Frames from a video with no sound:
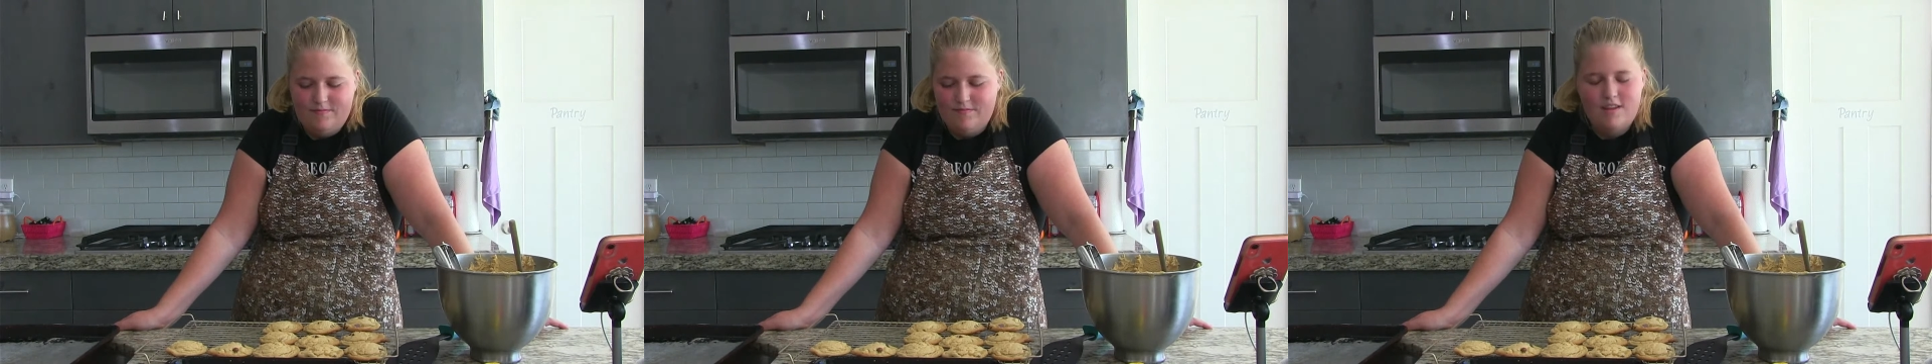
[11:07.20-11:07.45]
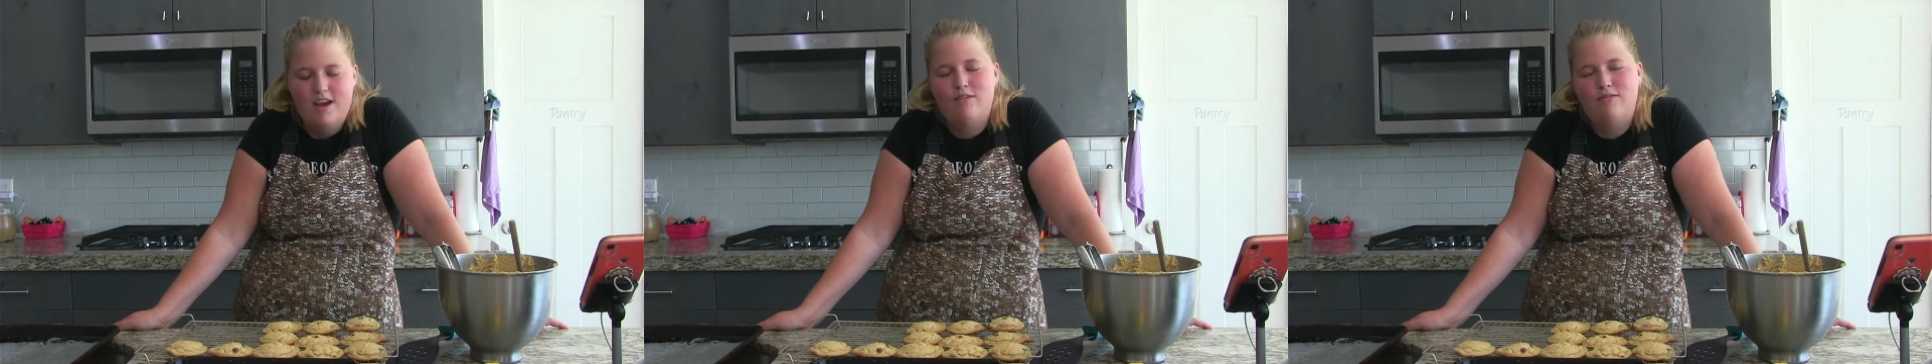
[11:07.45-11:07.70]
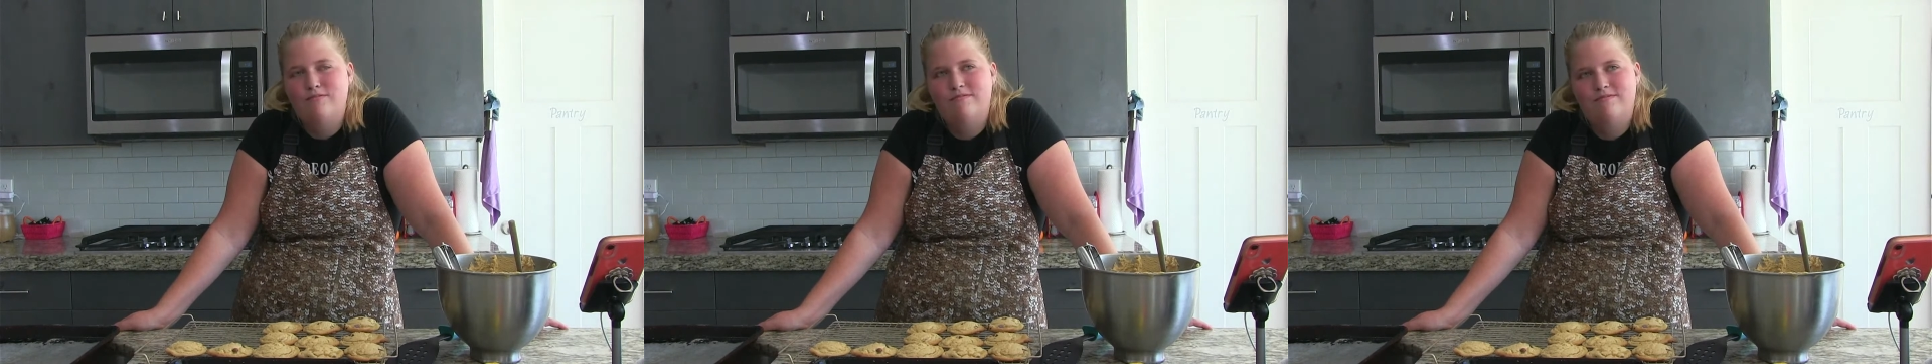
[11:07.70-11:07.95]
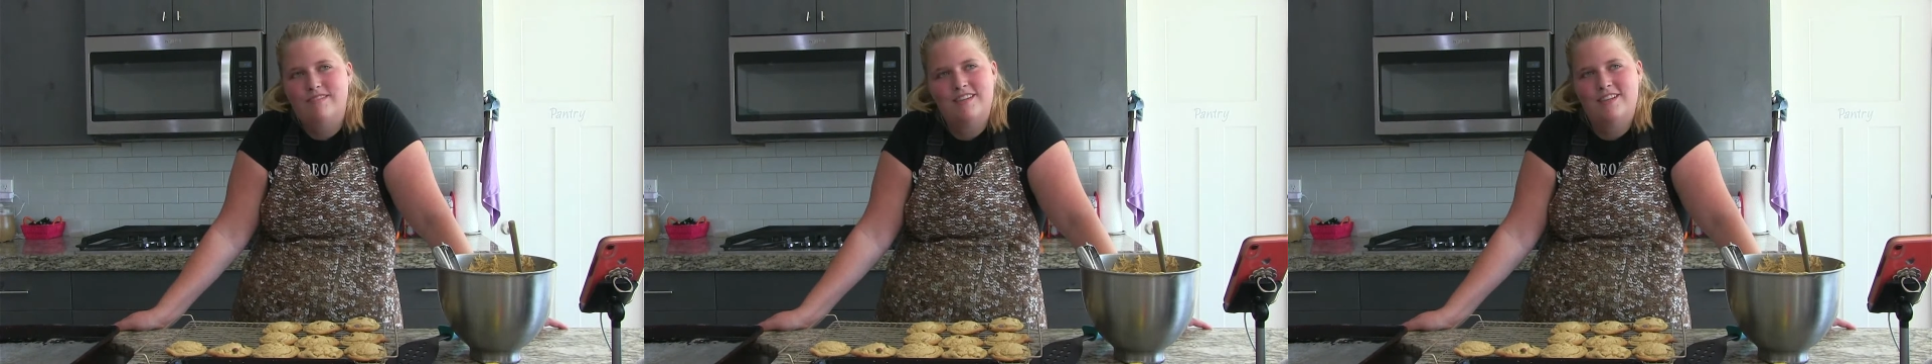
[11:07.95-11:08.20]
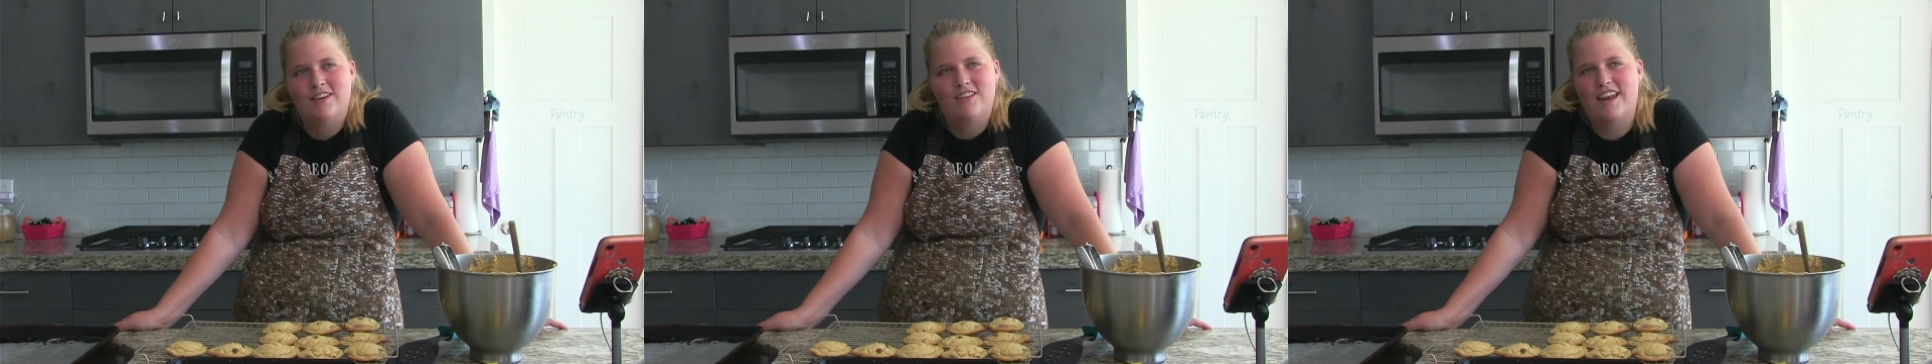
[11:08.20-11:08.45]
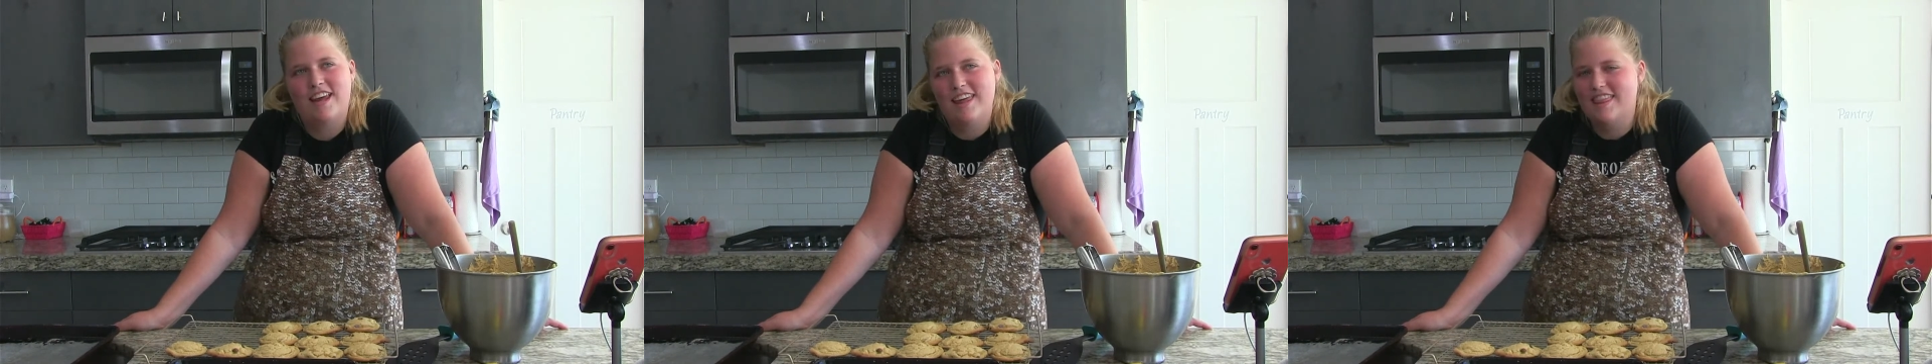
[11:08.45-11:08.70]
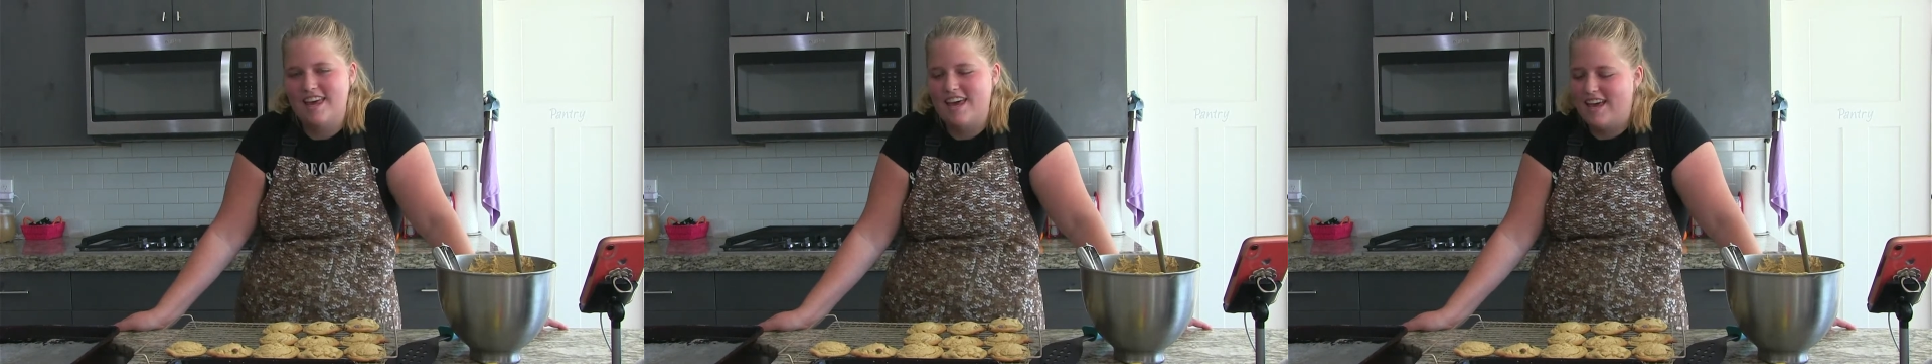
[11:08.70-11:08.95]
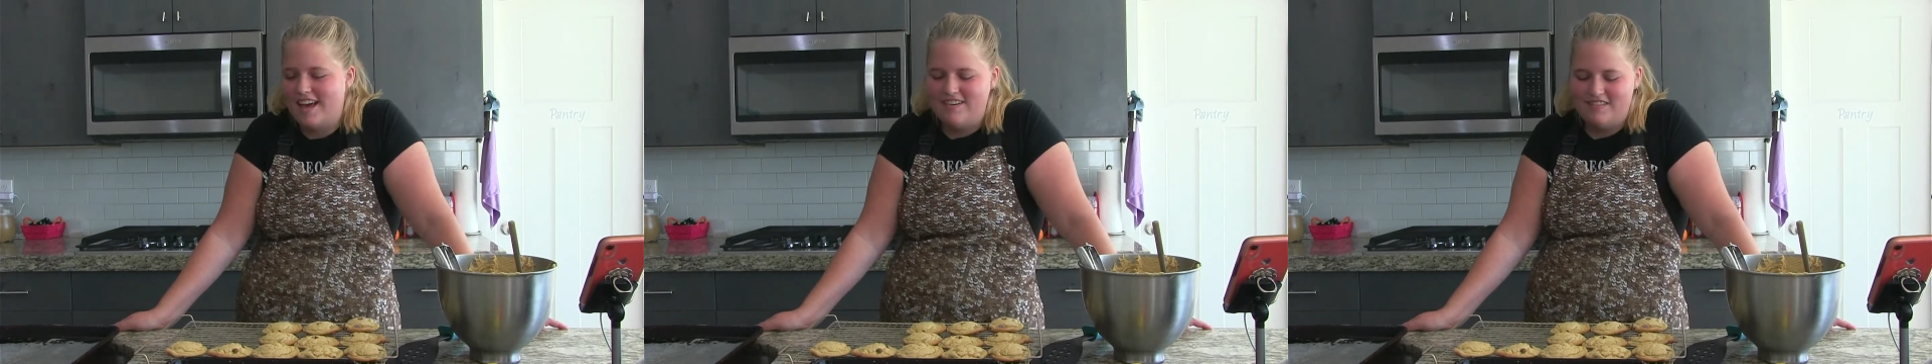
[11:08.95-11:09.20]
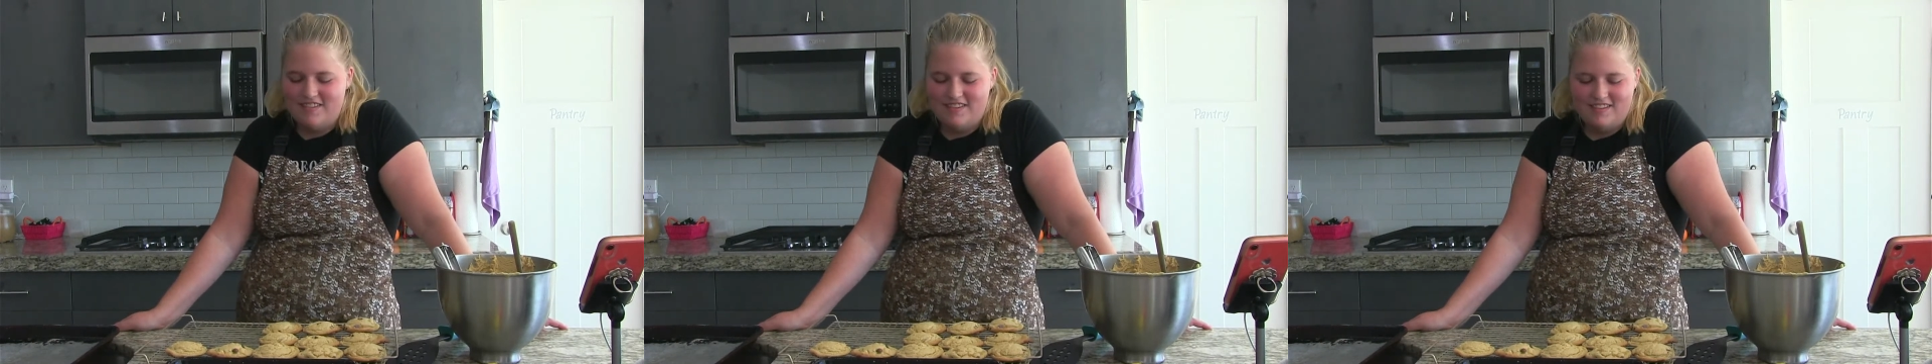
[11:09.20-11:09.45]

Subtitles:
No, not that I can think of.